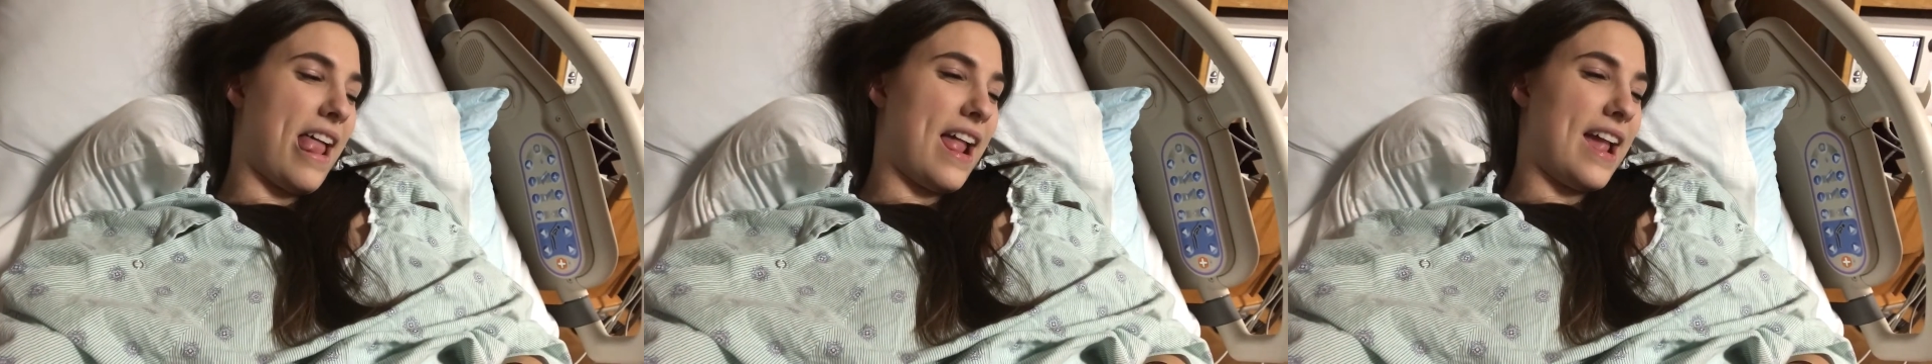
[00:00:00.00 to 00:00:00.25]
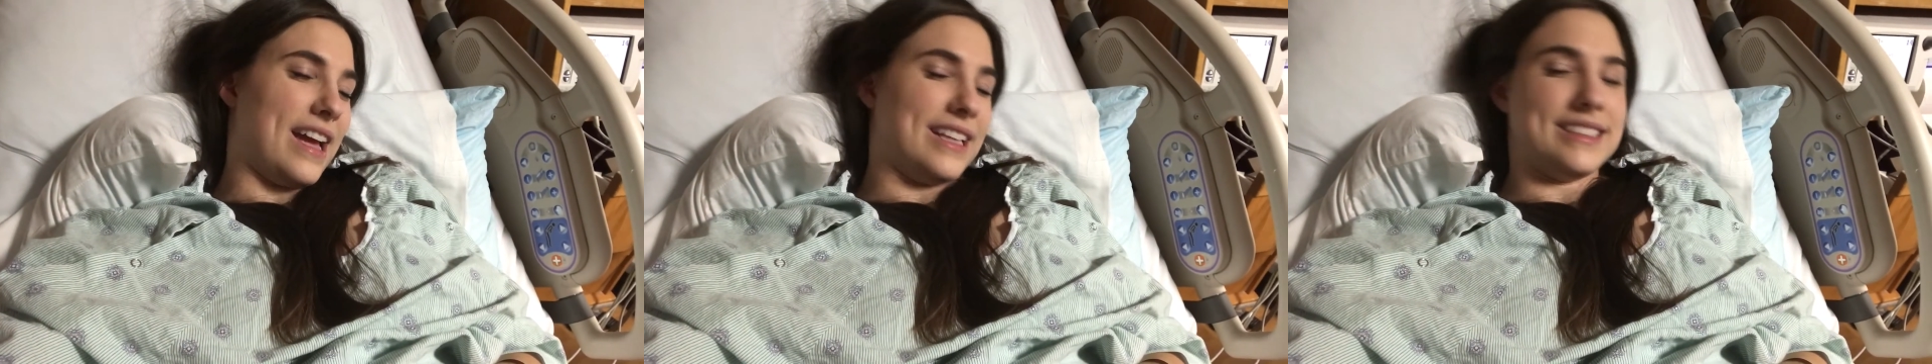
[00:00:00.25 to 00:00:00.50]

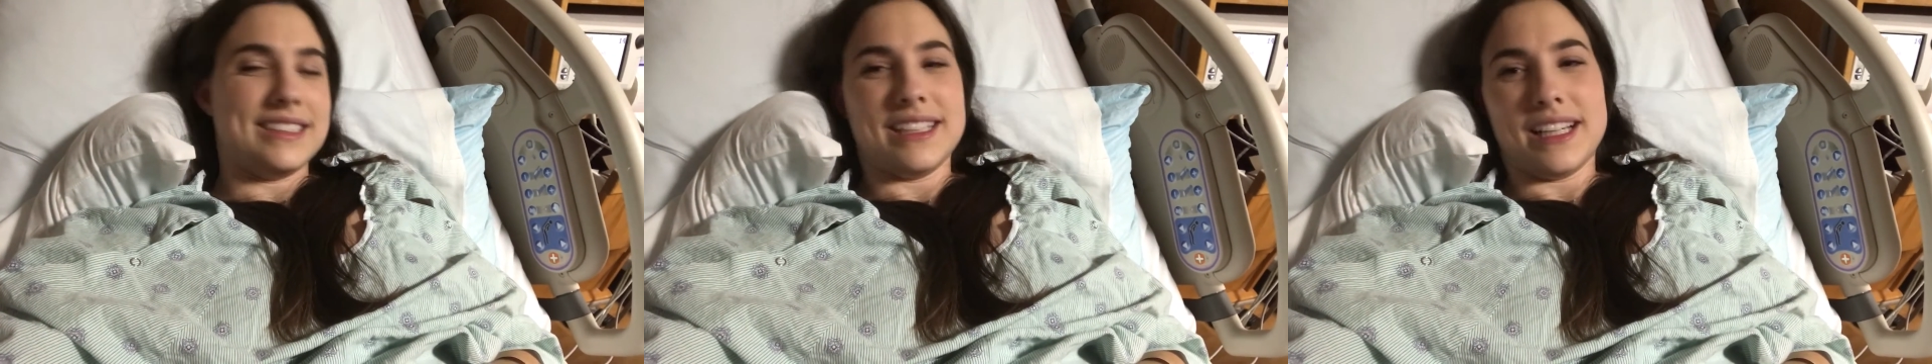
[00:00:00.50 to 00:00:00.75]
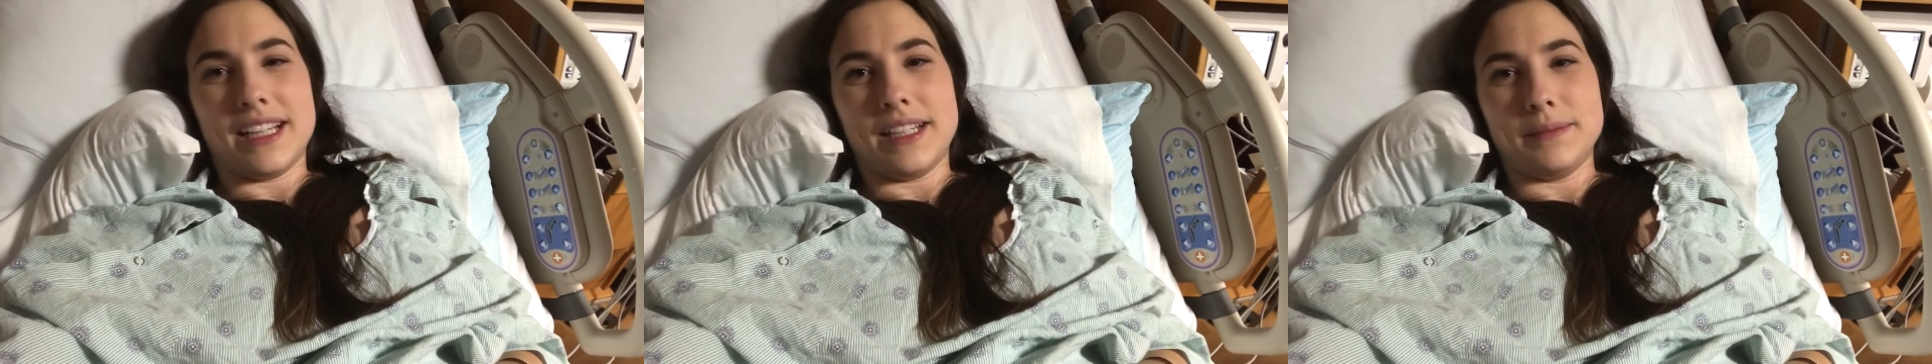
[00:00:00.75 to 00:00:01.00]
And
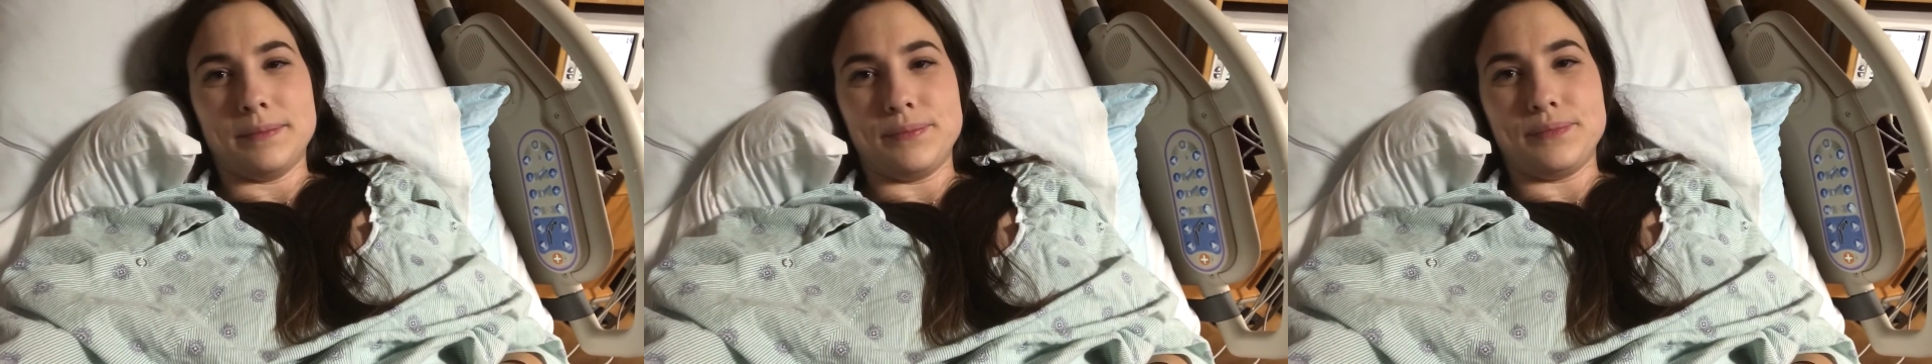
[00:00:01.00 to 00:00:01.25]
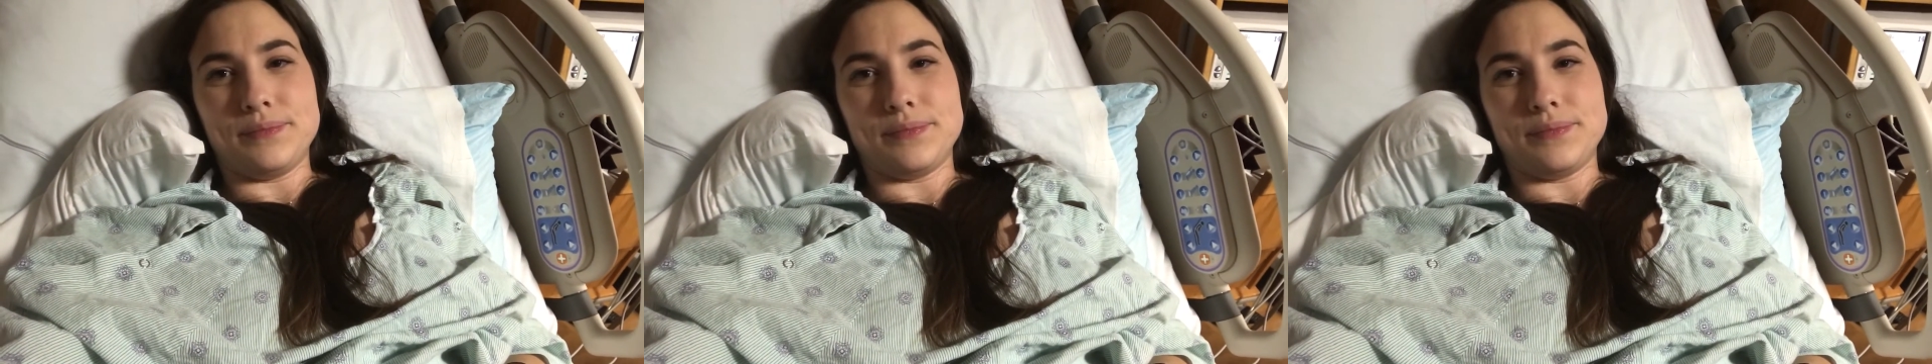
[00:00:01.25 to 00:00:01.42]
um,